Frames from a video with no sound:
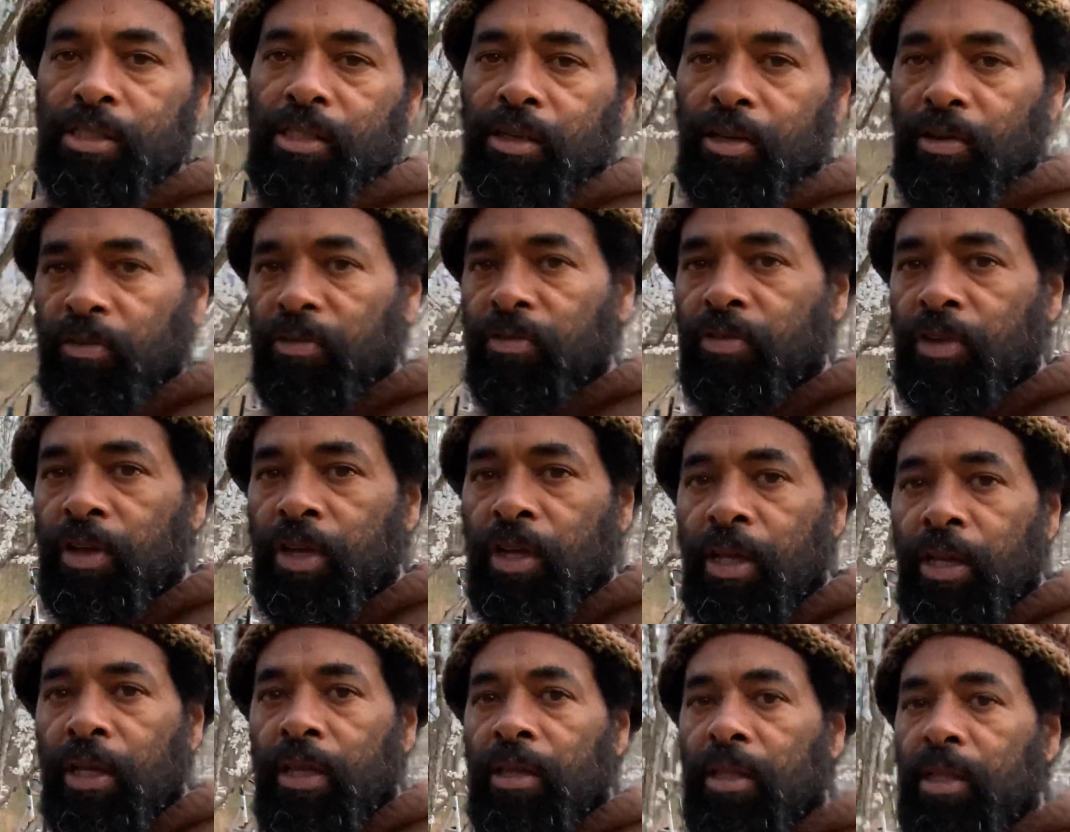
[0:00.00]
of
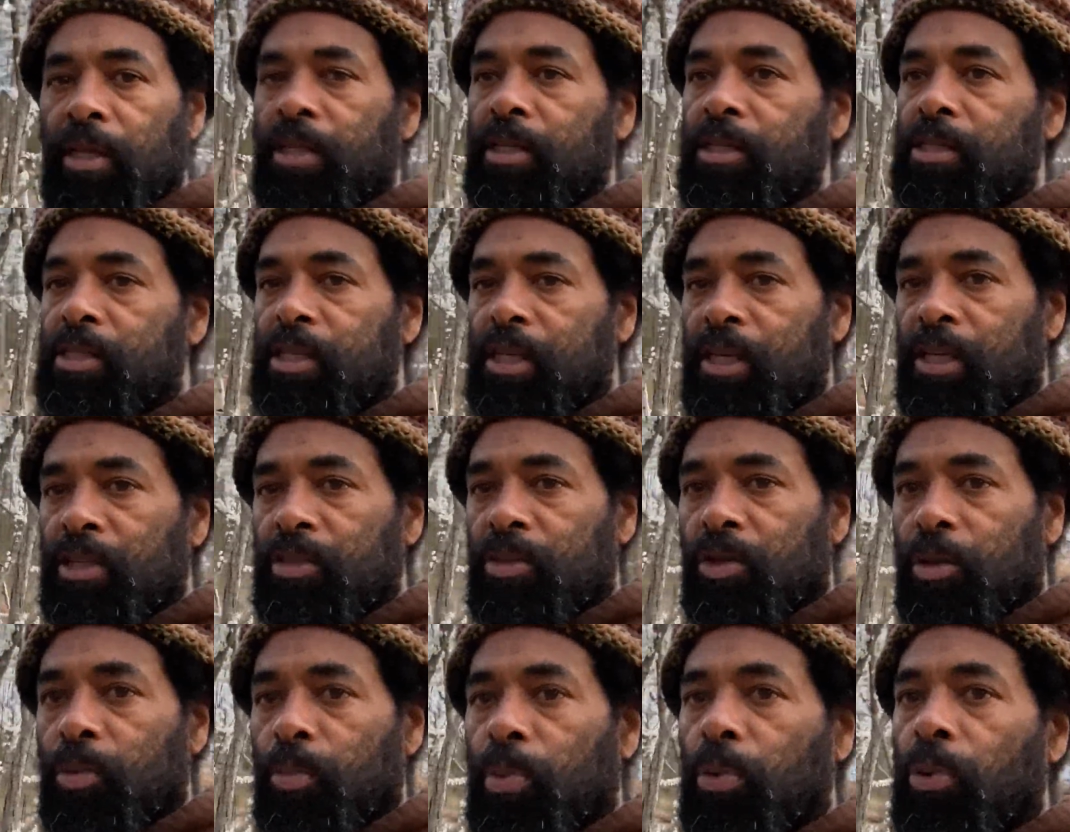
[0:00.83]
the disease or
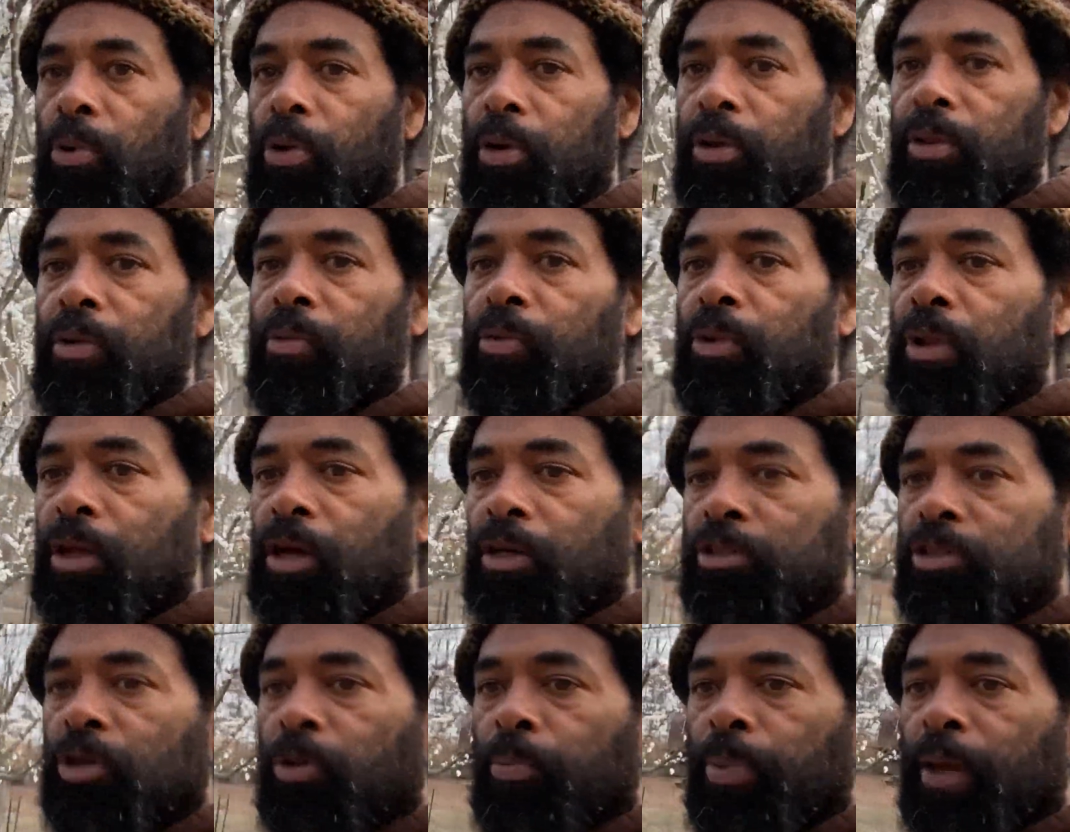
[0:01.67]
the borer, and then we'll
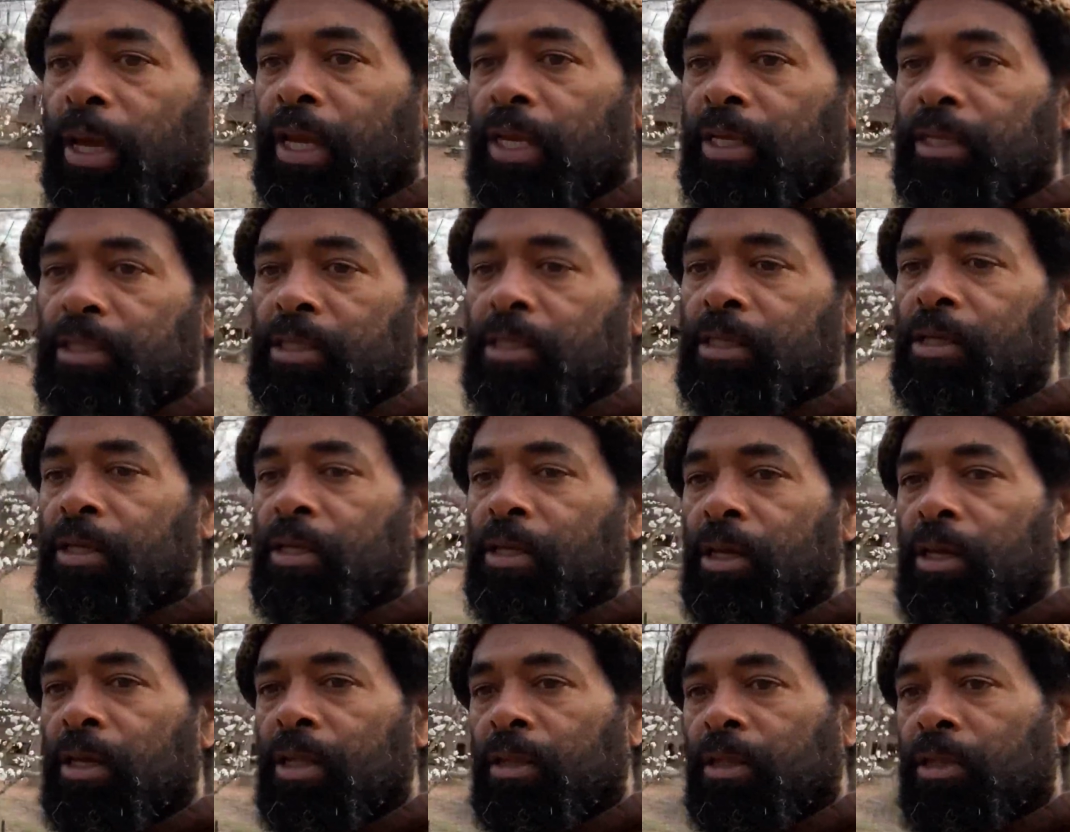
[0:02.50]
also paint
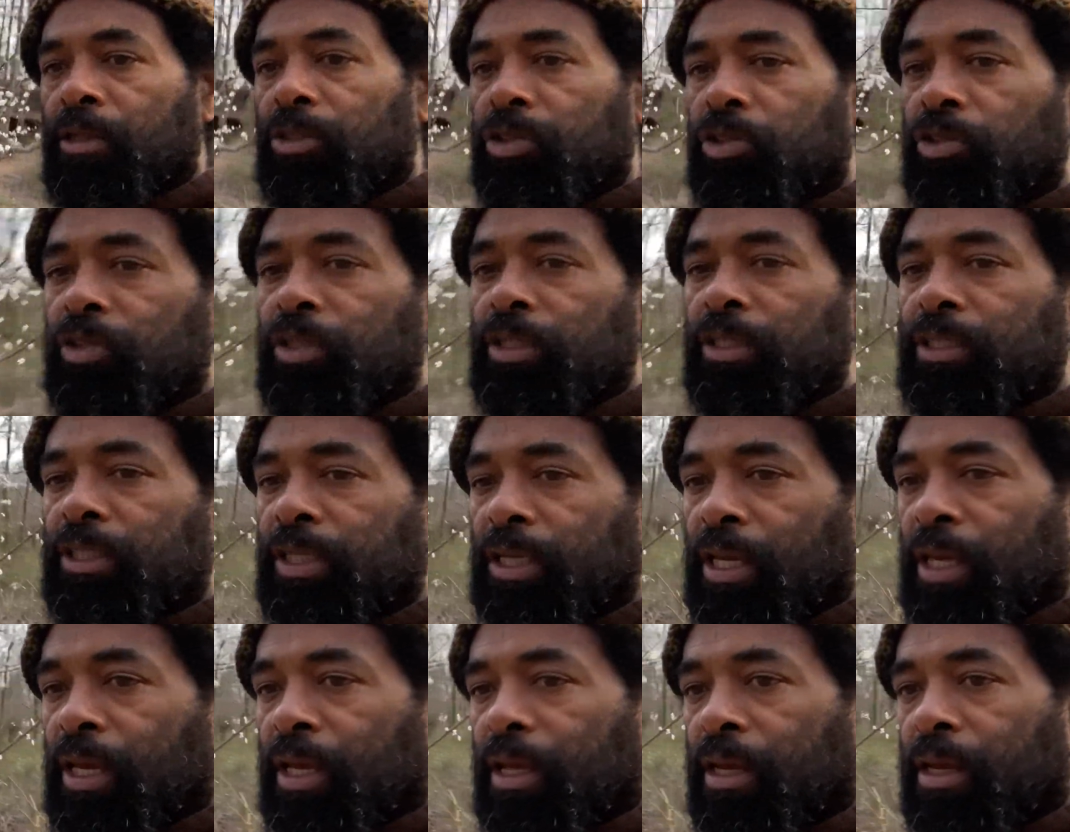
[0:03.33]
the trees
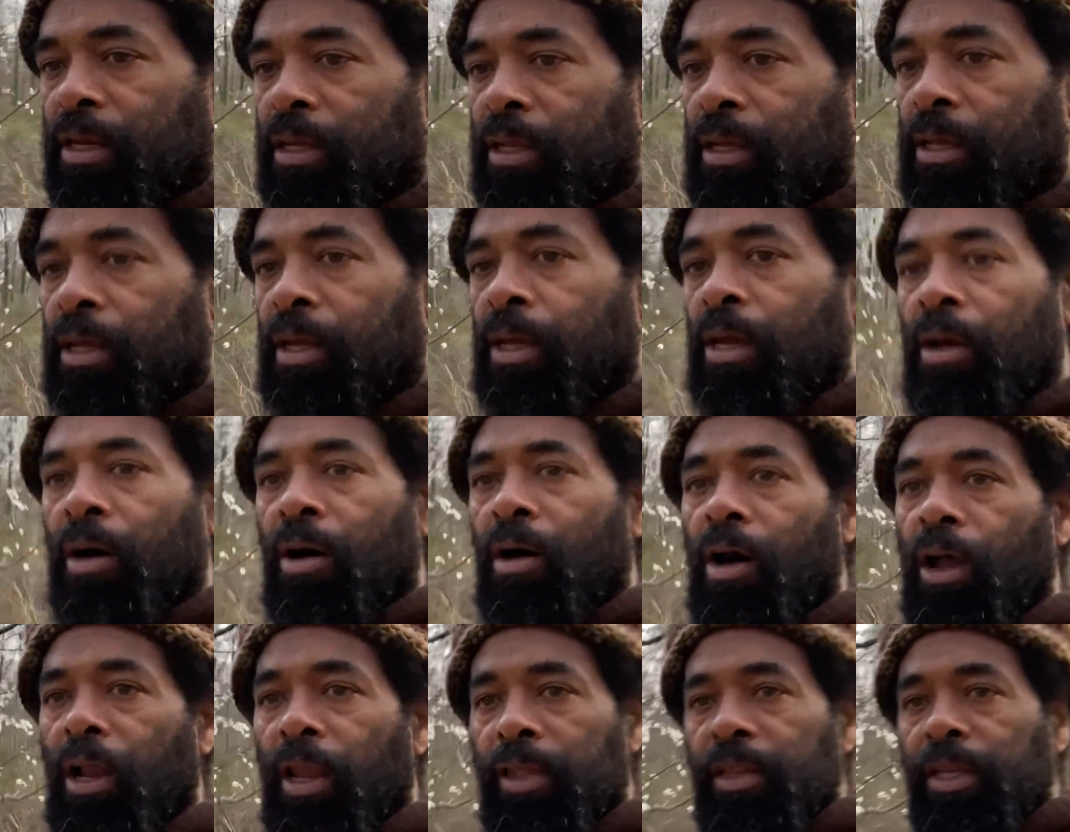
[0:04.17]
again.
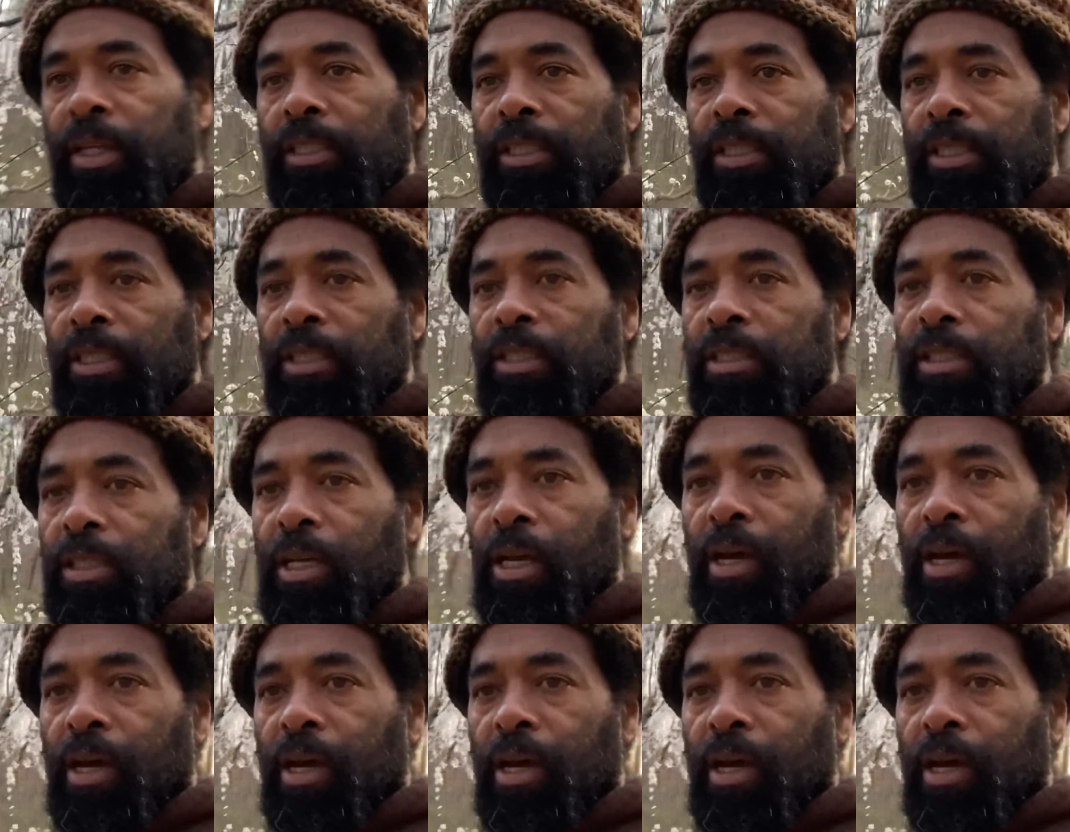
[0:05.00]
All of this is